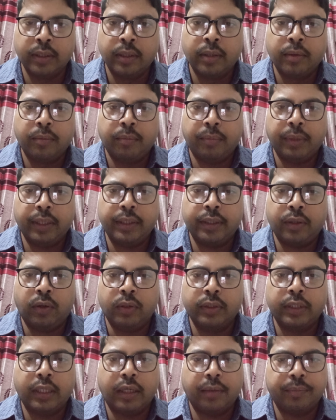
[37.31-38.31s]
But
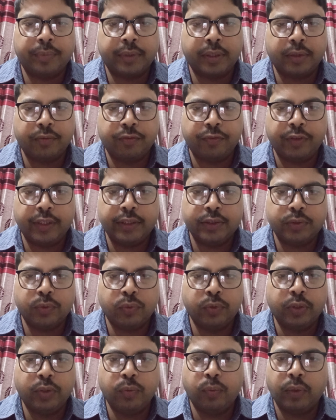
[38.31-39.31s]
on the upturned face
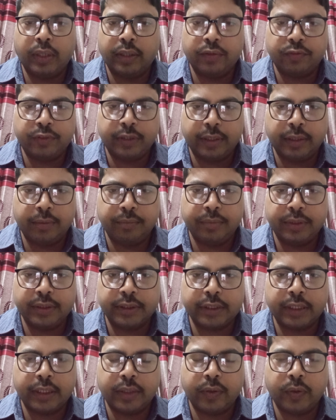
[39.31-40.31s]
only one of the numbers
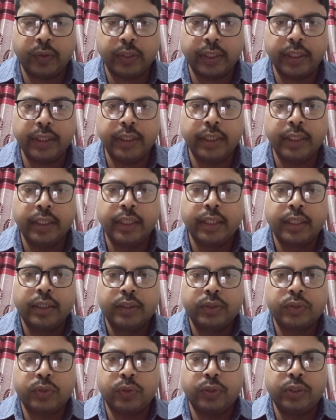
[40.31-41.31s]
can occur.
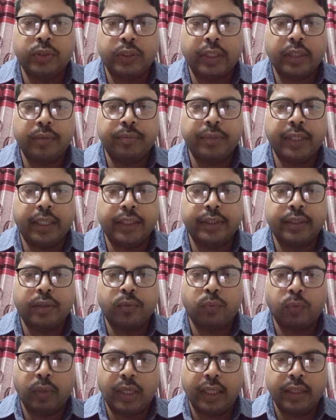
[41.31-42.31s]
So it can be either
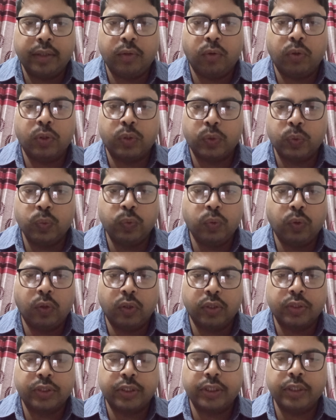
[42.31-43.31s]
1 or 2
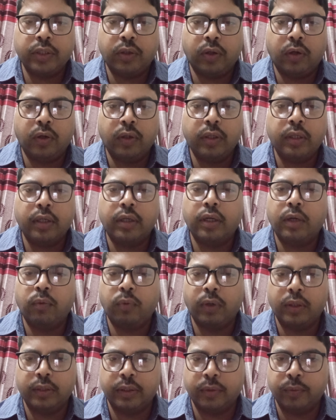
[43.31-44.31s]
or 3 or
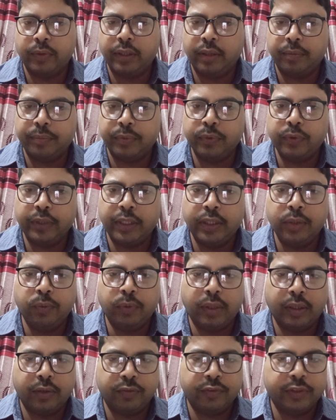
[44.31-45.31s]
all the way up to any
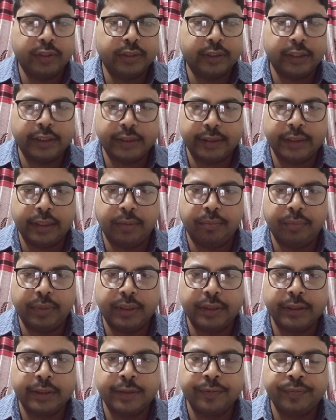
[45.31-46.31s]
one of the six
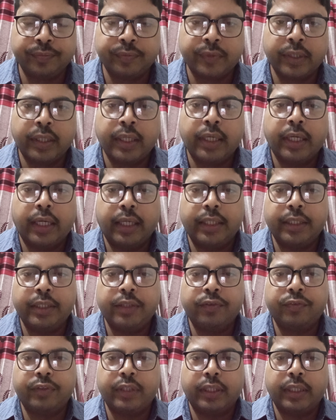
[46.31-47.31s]
numbers. And
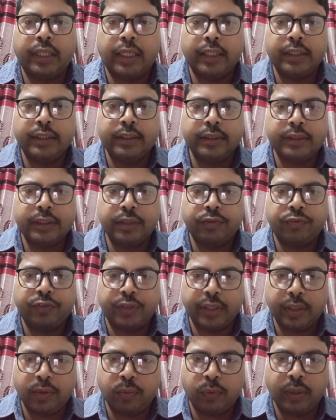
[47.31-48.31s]
if the die is a
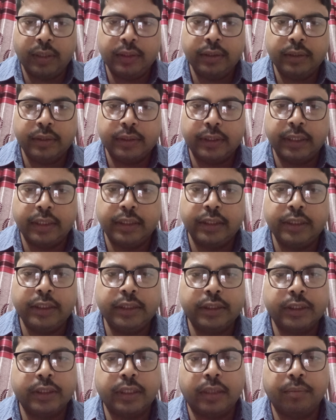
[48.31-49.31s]
fair one, then
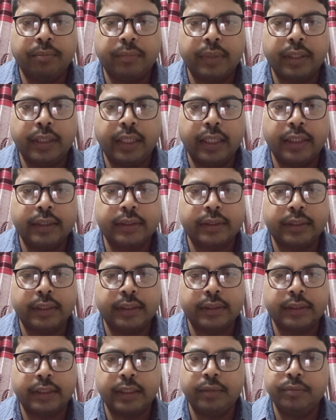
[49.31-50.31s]
each number has the
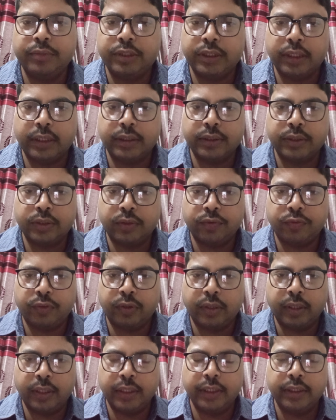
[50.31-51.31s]
same chance of
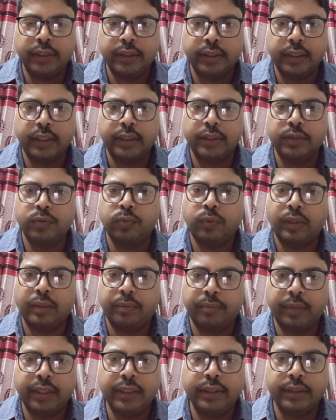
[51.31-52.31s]
occurring, that is 1
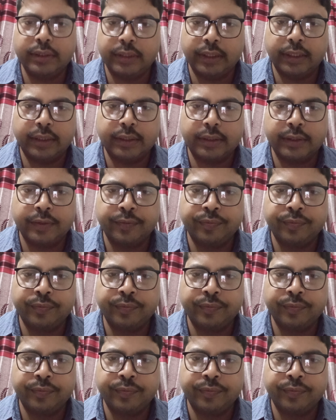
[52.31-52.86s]
by 6.